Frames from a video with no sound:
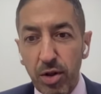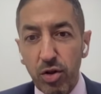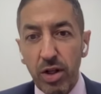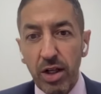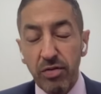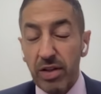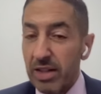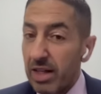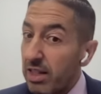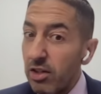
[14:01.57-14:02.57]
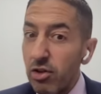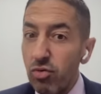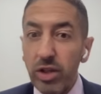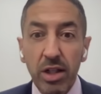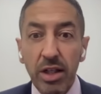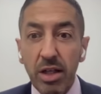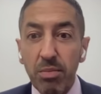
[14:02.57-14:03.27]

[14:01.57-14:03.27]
from our collective health. And I think that's a really